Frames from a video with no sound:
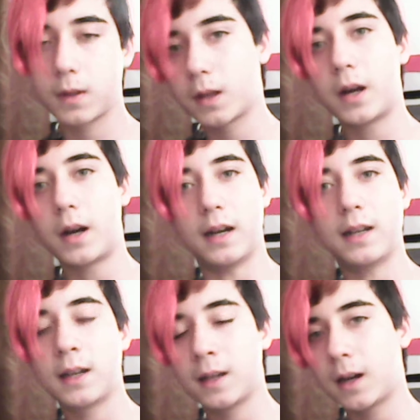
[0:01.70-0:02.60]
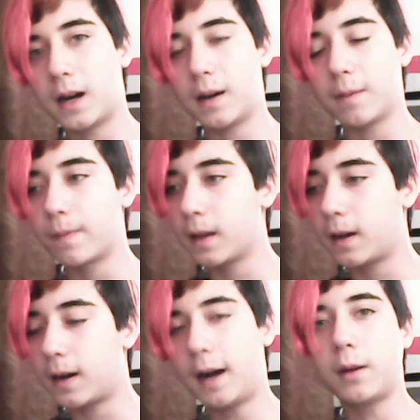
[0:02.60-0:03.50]
Alright. I'm
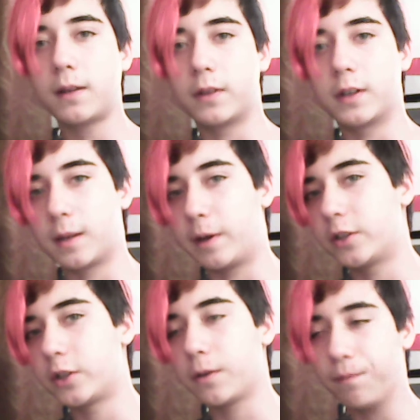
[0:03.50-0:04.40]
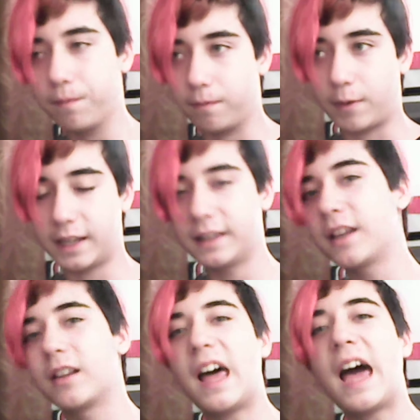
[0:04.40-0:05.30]
not even gonna say my intro. My
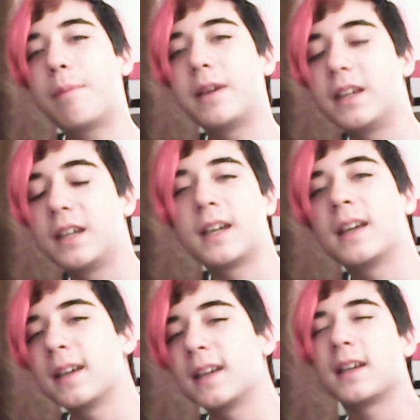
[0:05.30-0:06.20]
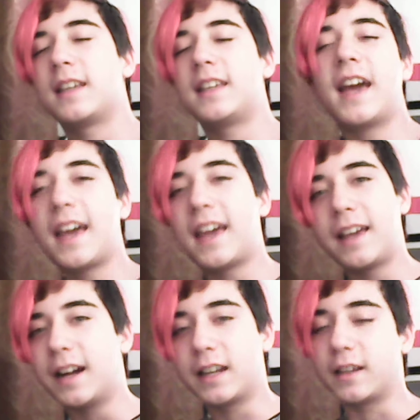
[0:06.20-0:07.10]
little happy, yay
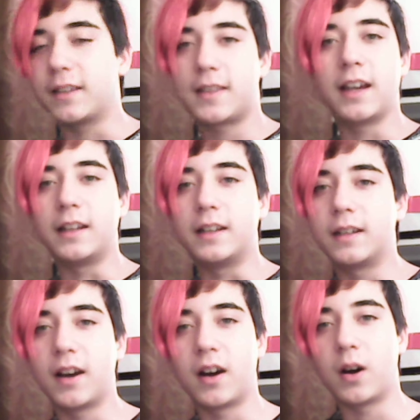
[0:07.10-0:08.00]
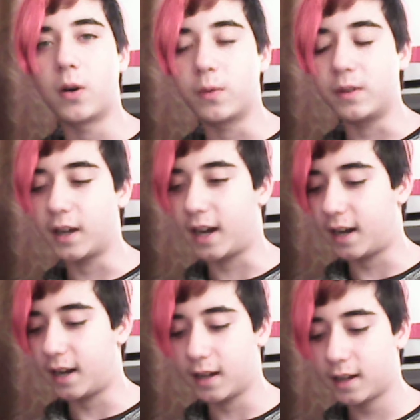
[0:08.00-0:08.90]
kind of thing. No, nah.
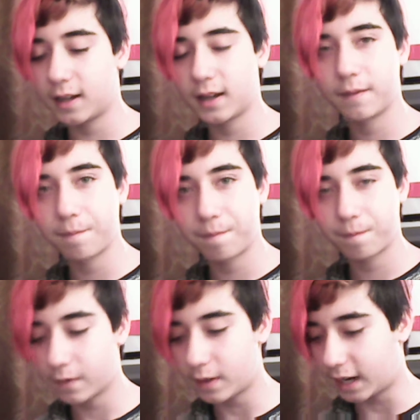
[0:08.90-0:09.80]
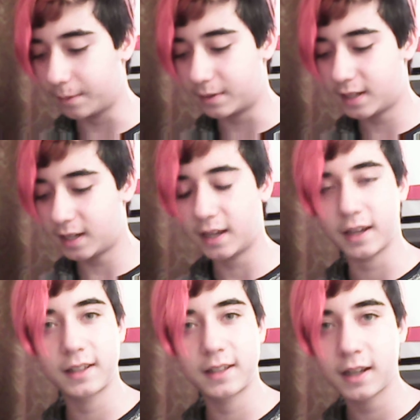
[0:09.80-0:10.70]
I am
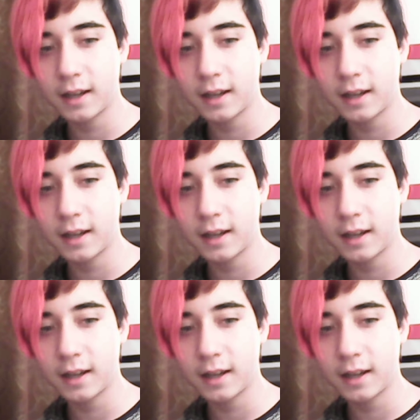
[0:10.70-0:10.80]
ticked.